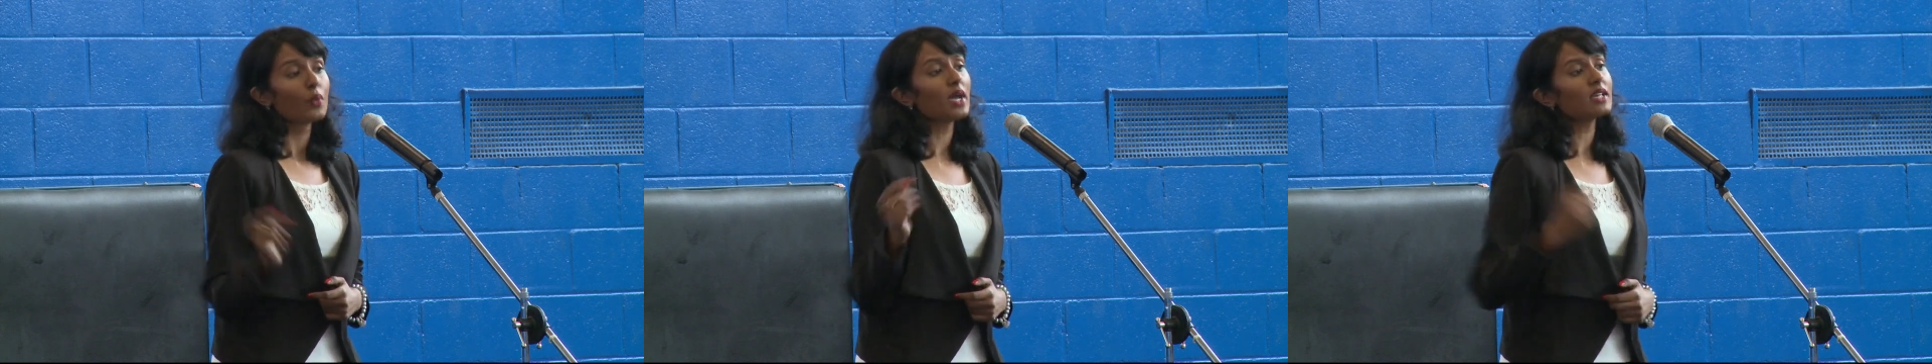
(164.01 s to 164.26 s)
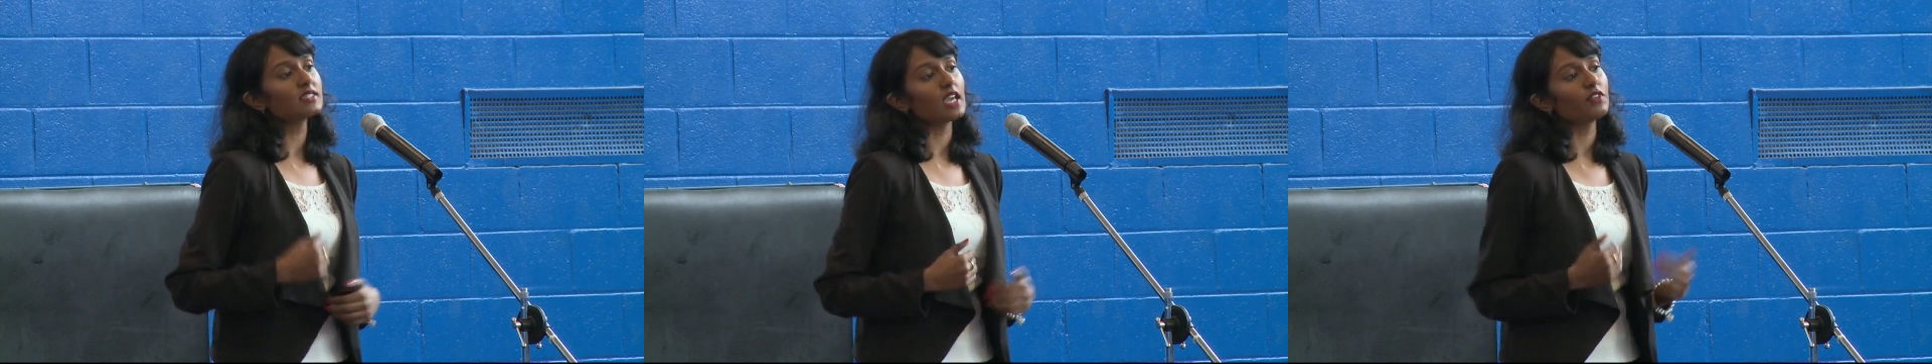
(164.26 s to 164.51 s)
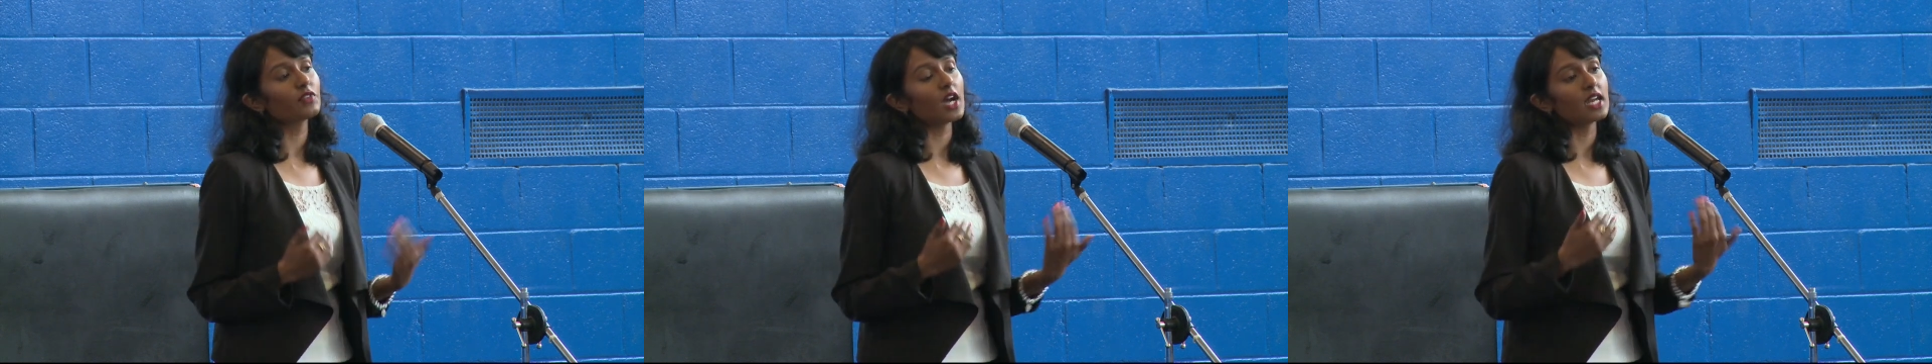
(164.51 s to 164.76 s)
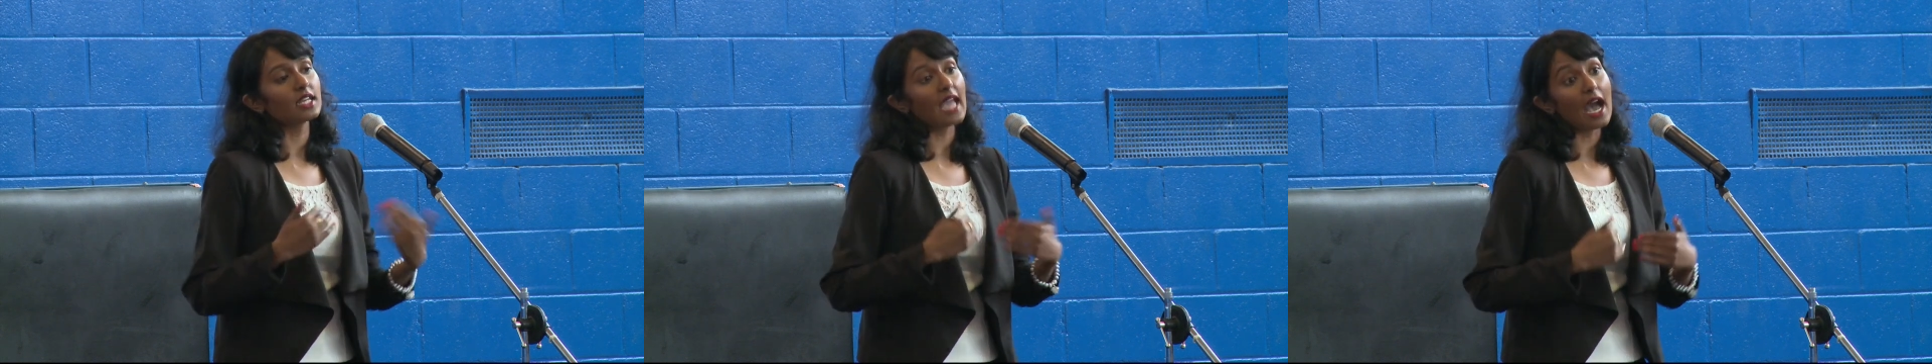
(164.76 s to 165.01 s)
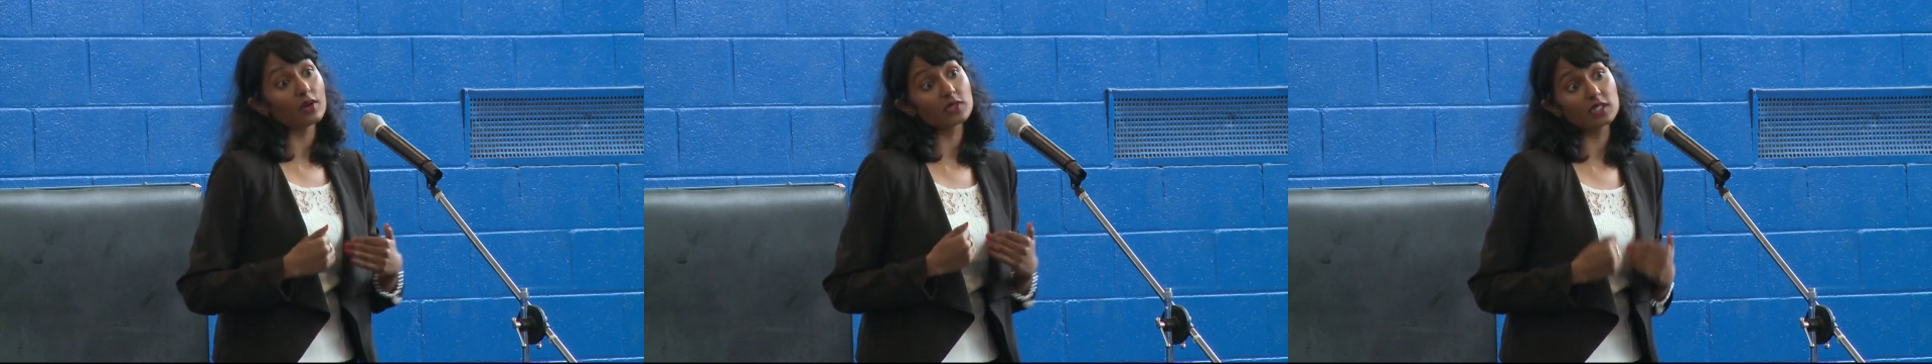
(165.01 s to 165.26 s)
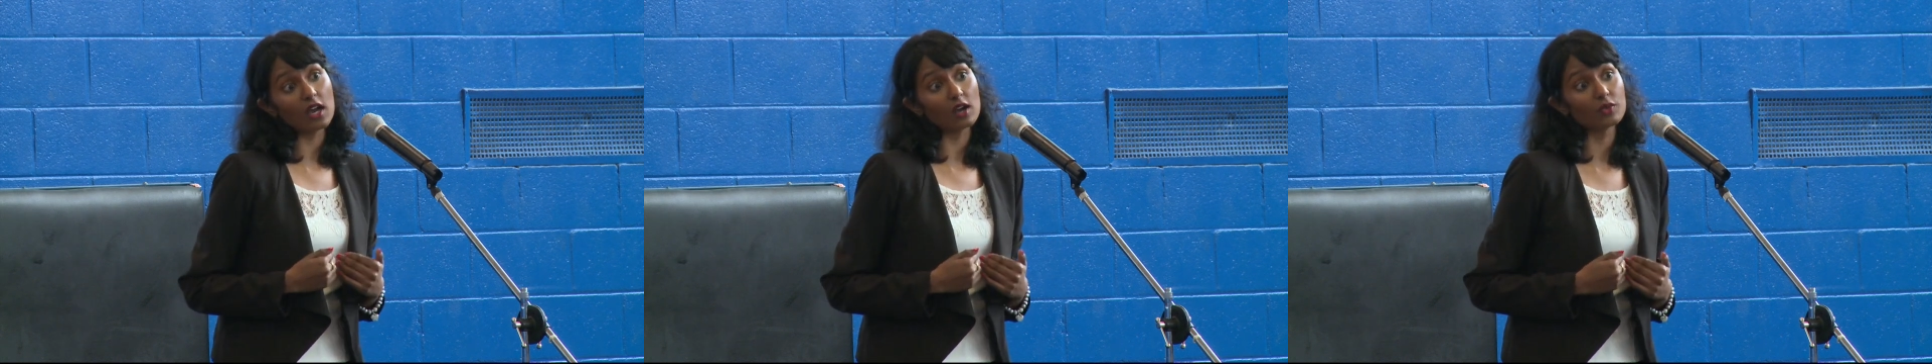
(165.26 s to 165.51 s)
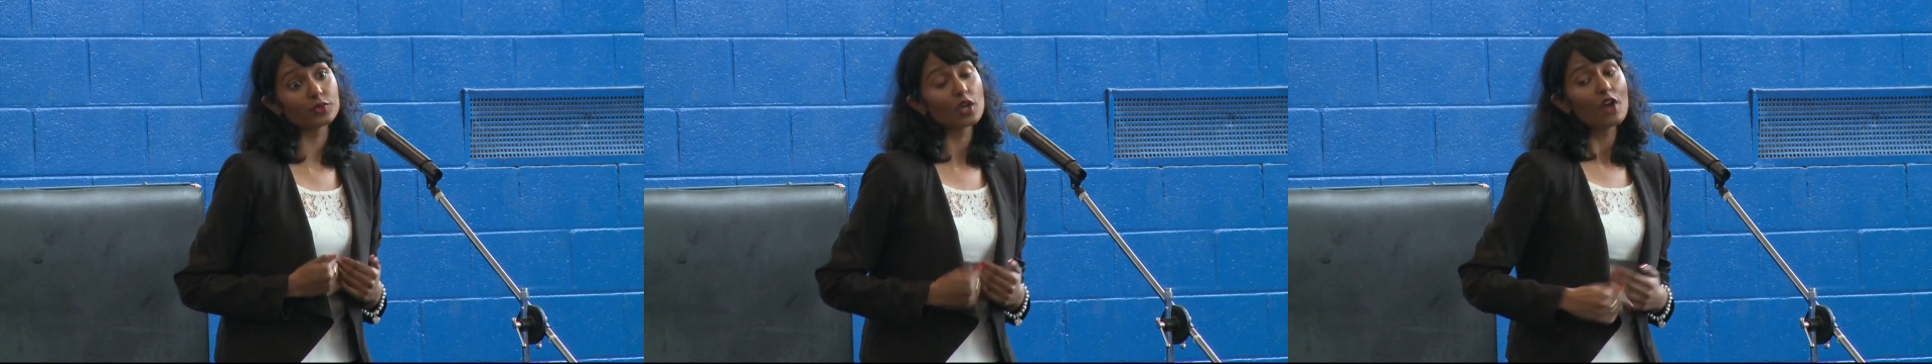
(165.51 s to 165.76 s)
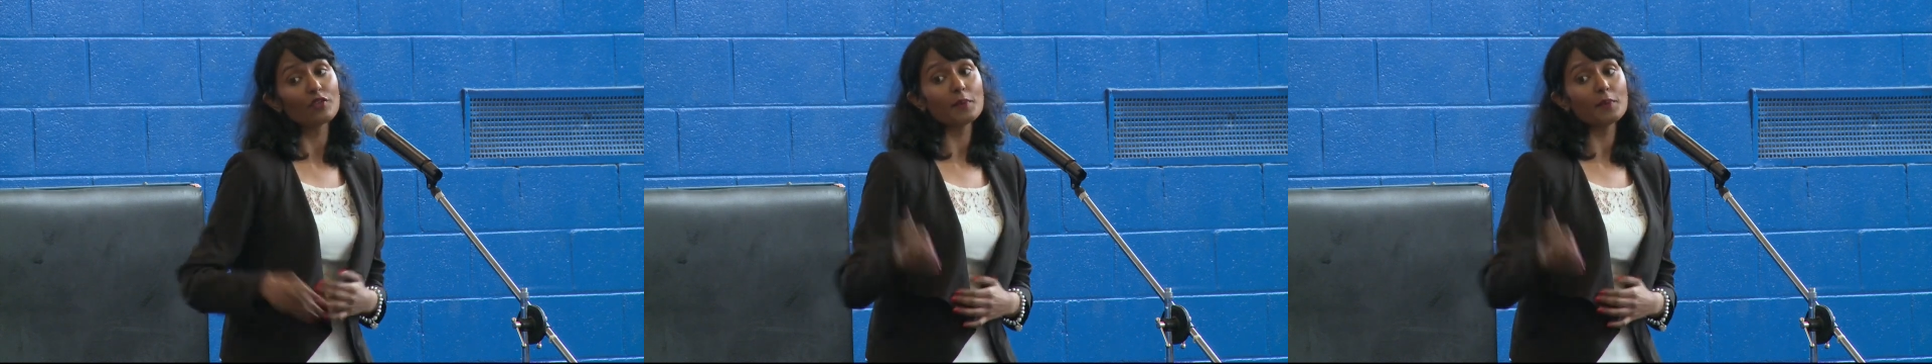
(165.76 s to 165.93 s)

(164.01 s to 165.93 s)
we are safeguarding ourselves